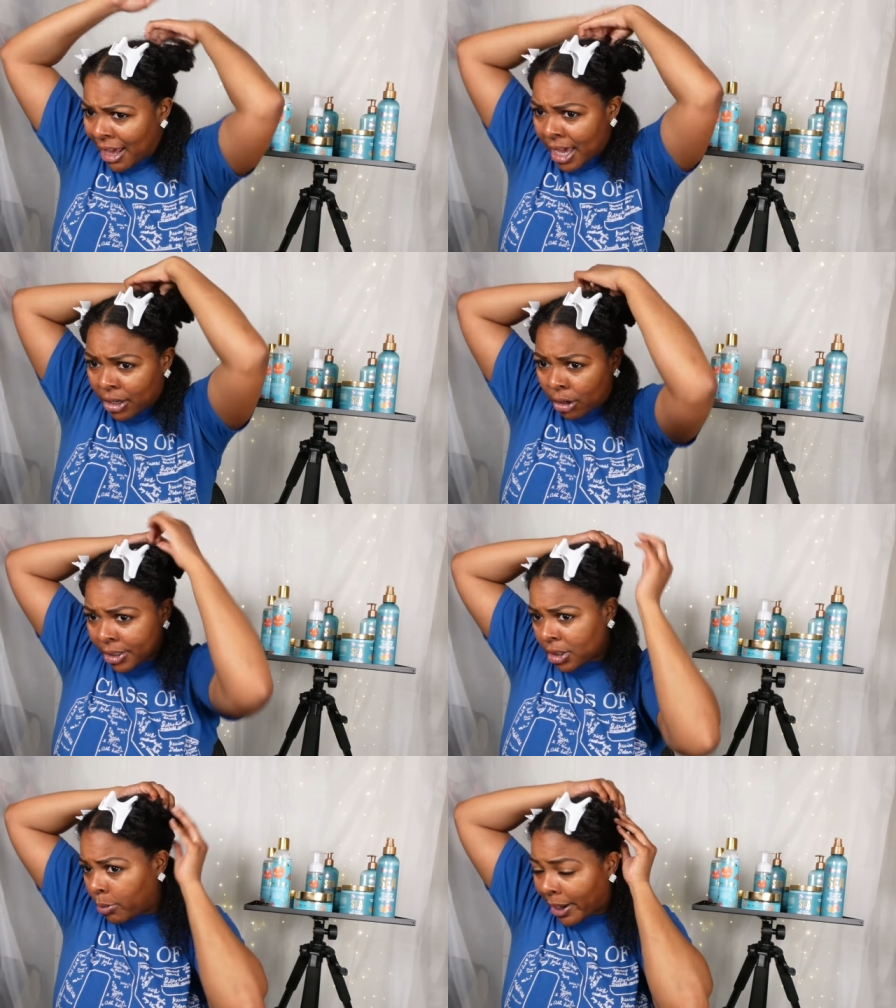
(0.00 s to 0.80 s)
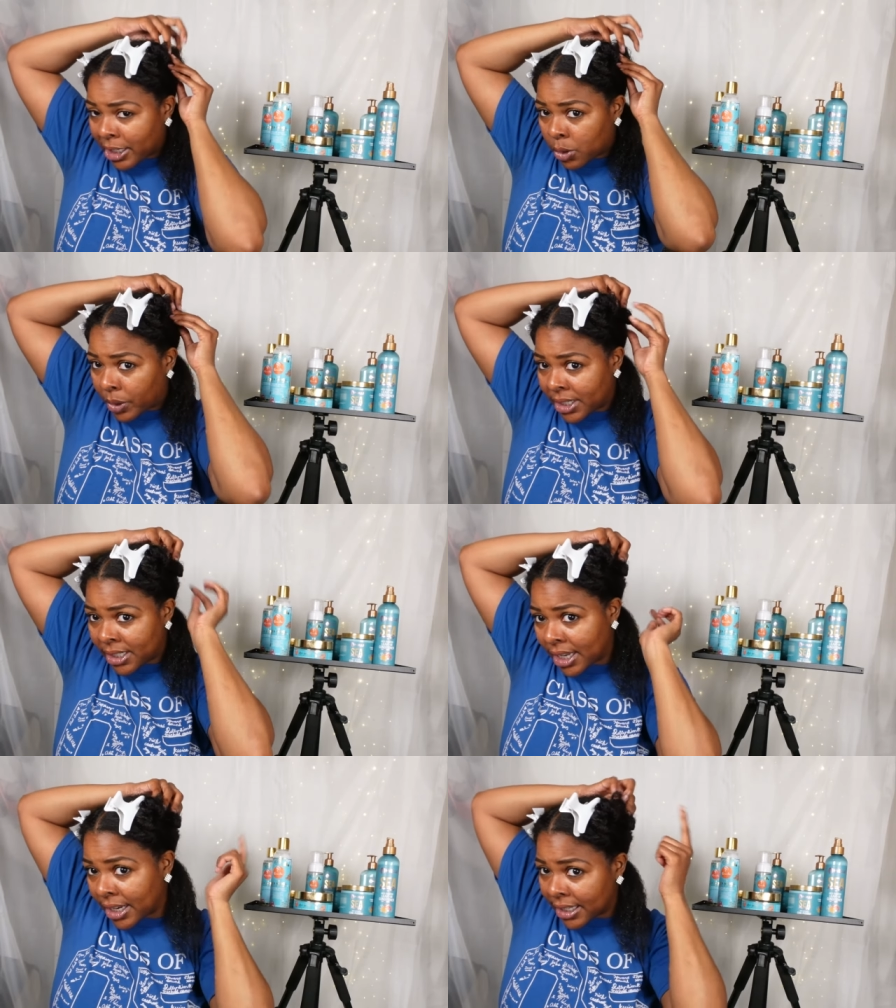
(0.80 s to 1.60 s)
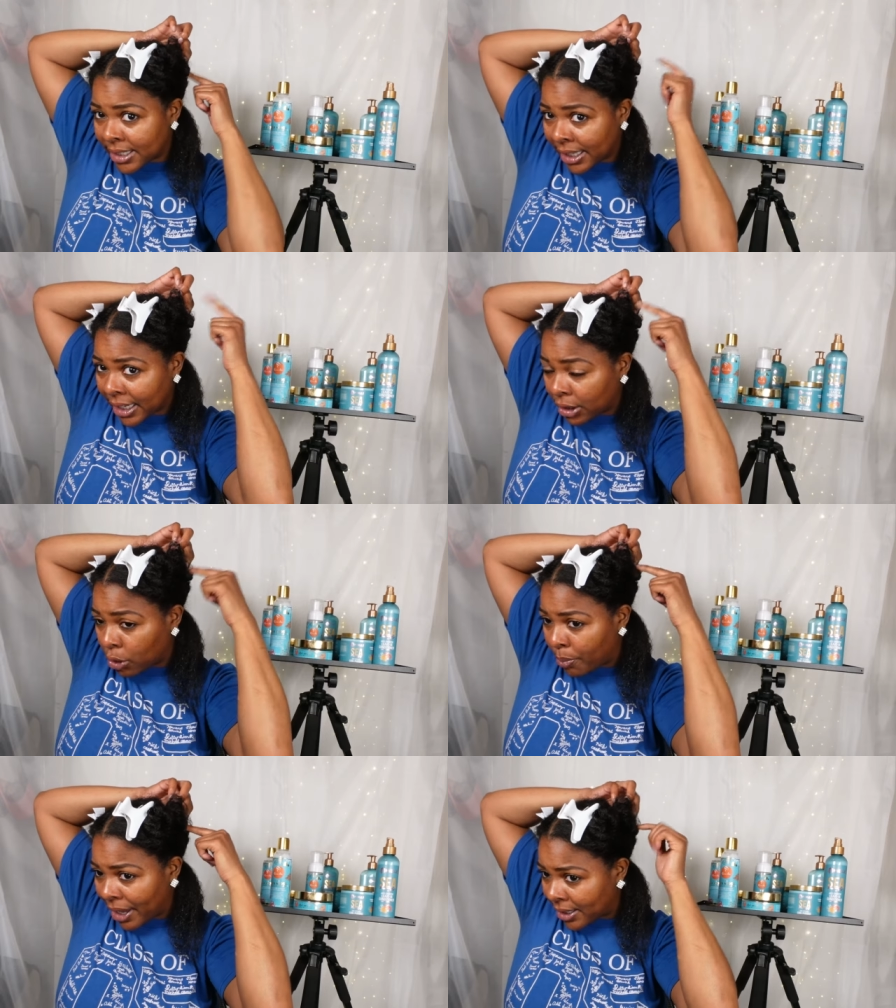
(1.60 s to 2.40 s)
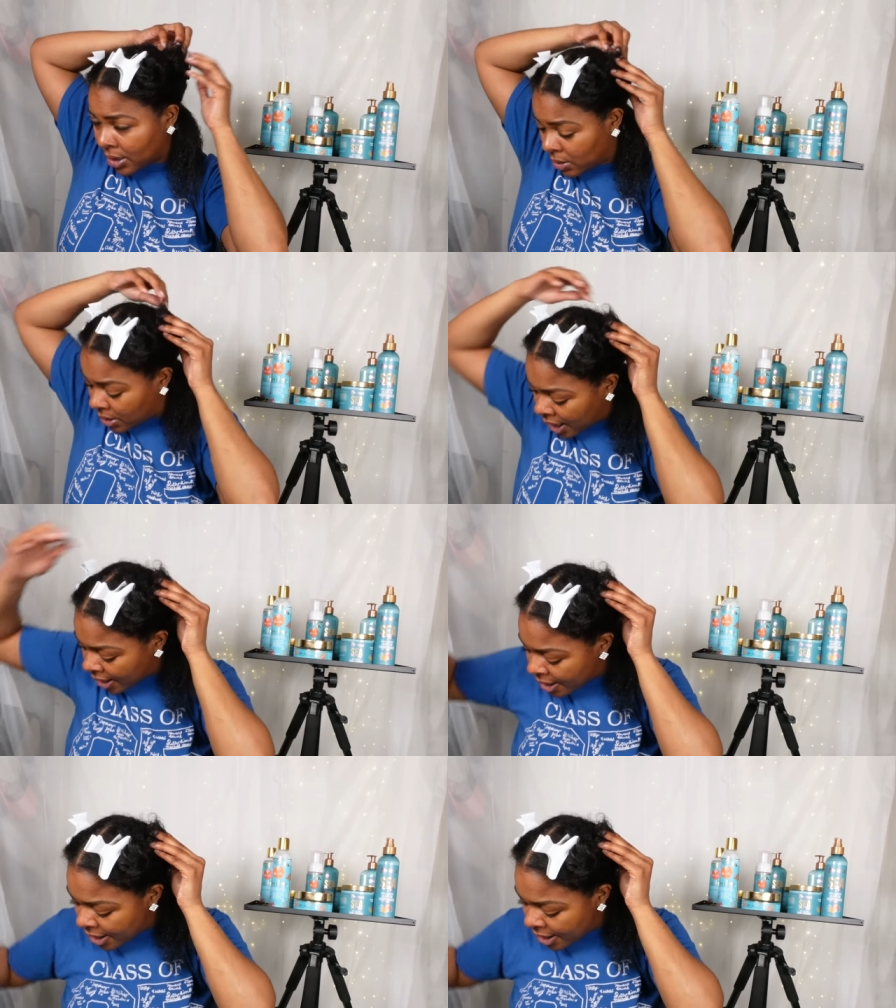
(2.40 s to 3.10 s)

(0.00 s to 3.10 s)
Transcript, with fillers: And also by twisting it into like a little bantu knot,